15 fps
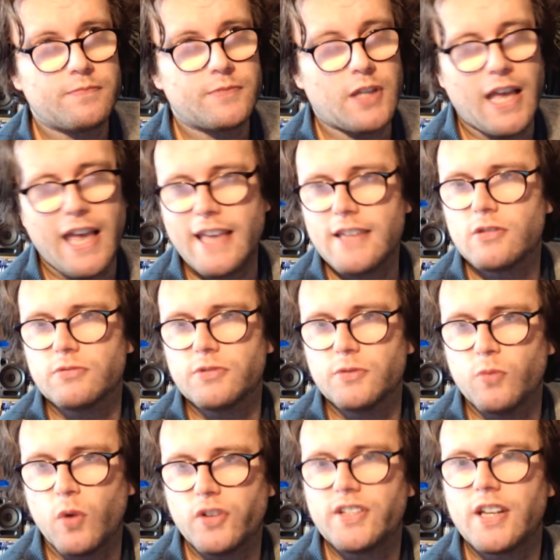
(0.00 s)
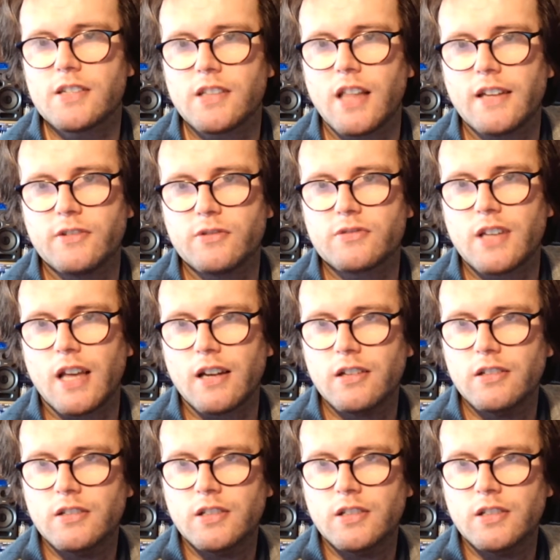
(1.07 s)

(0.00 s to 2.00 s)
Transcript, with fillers: the hazelnut one tastes like Nutella.